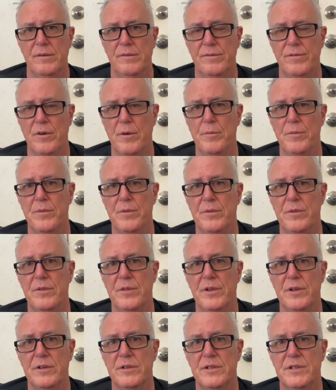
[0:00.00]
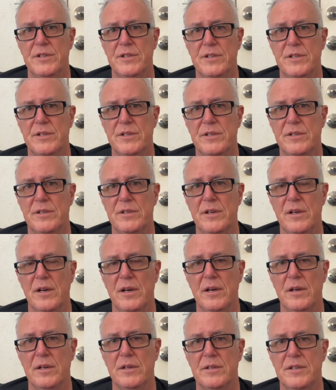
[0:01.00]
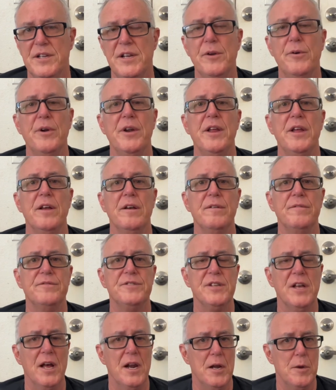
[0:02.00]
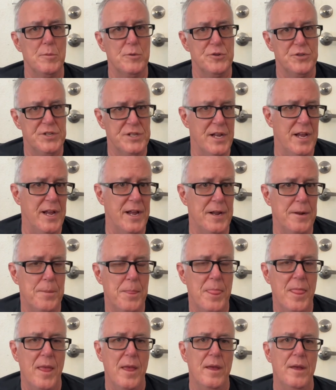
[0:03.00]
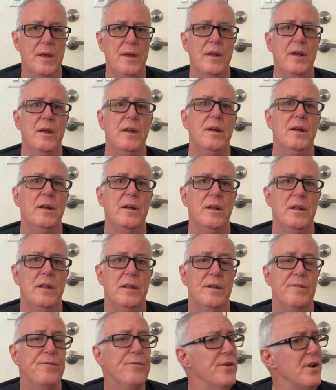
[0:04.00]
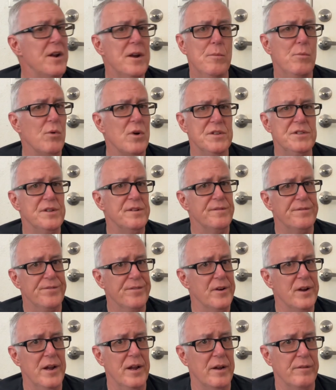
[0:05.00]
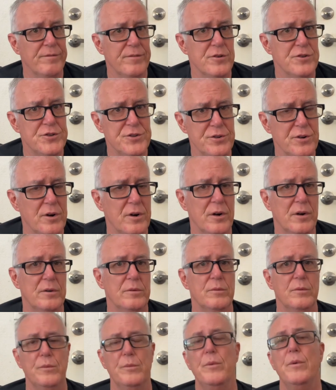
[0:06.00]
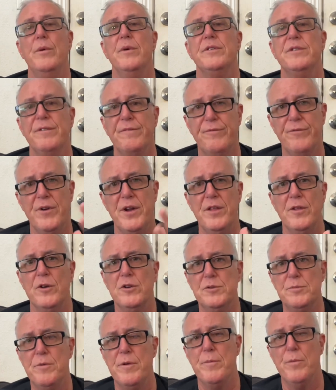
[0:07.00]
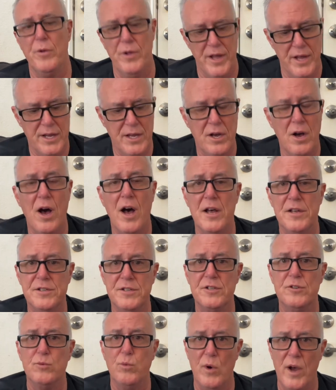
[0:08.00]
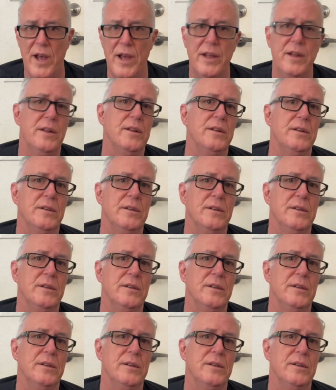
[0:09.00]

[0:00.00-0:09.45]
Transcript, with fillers: from the uh, tyranny of Saddam Hussein that freedom wasn't free for sure. When we went to free those people, it cost sweat,